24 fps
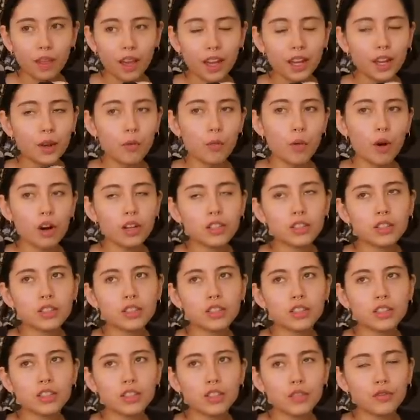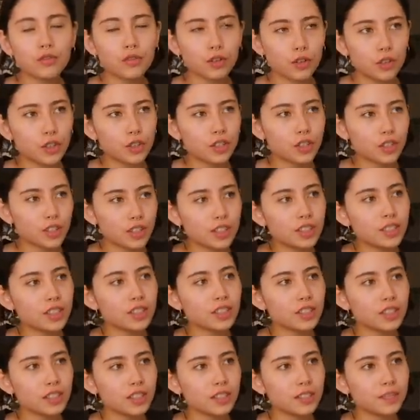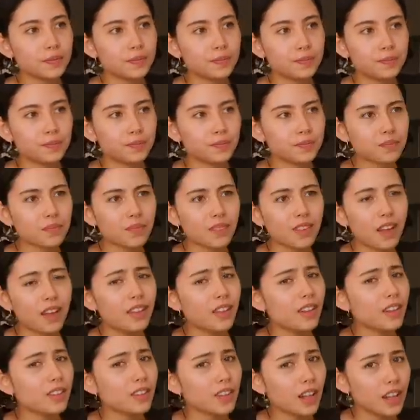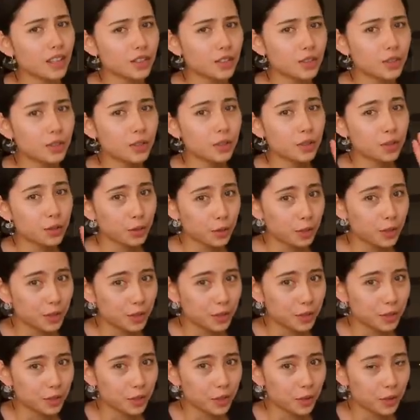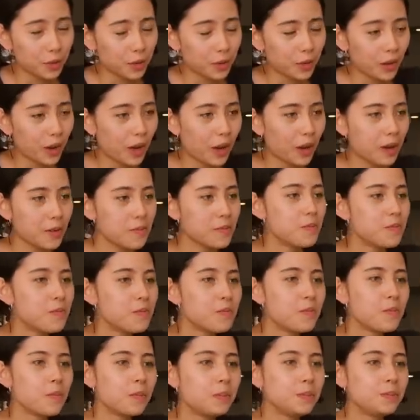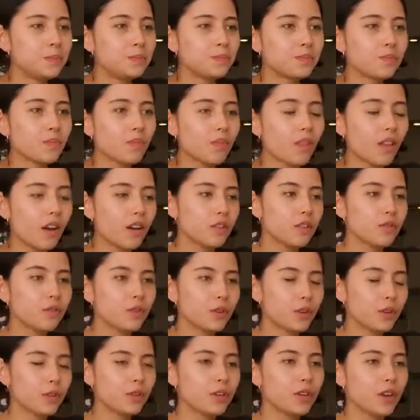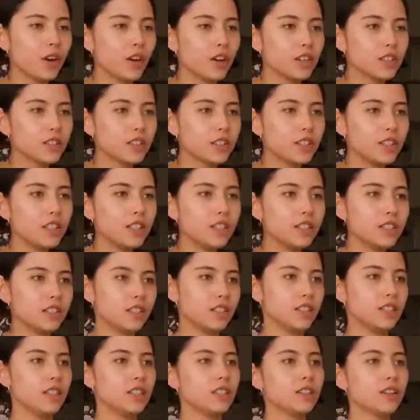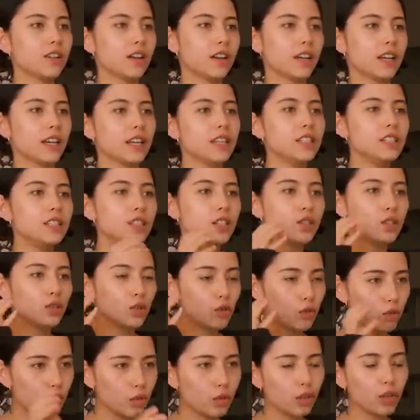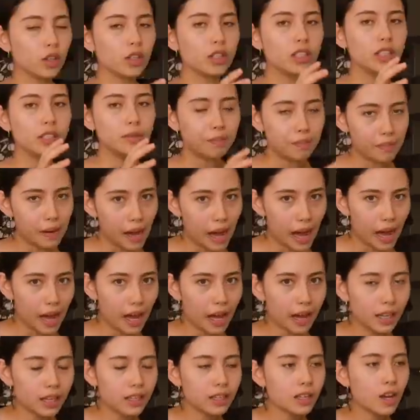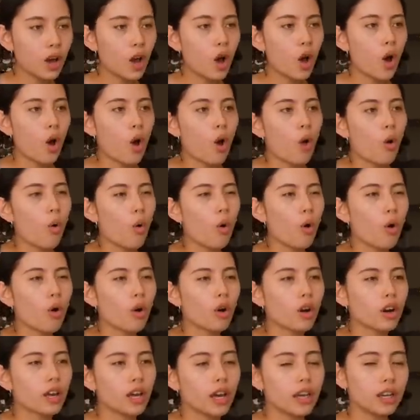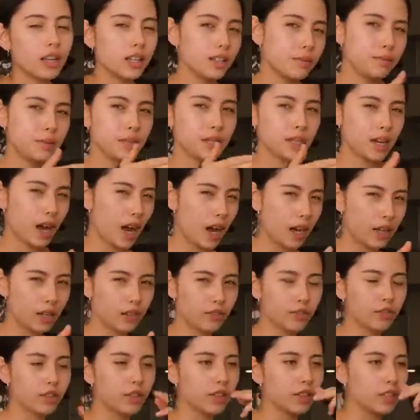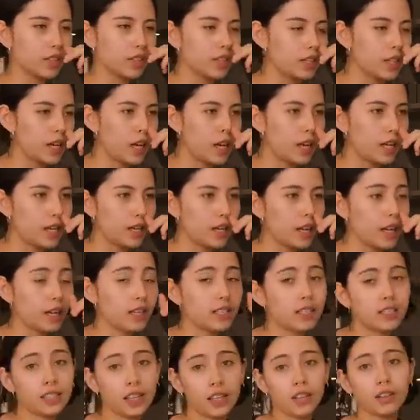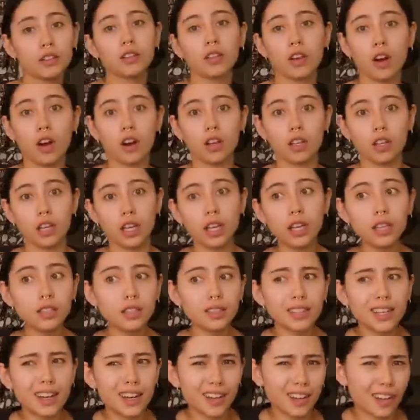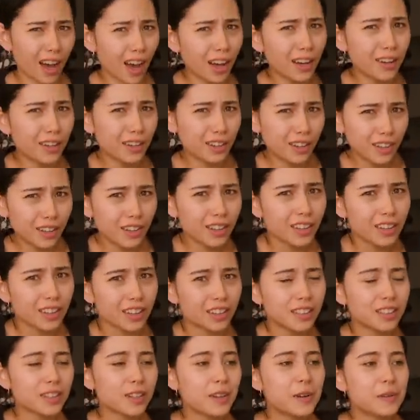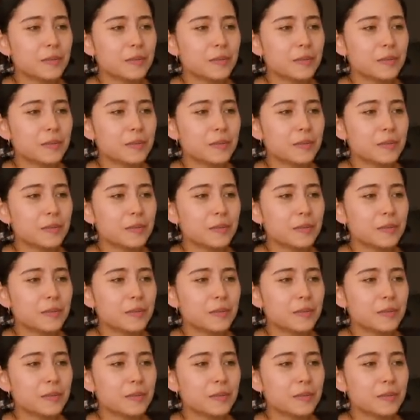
And I watched the first season, I think last year or two years ago, okay? Out of curiosity to see, like, is this really bad or can it be kind of good? And I settled on it's kind of good.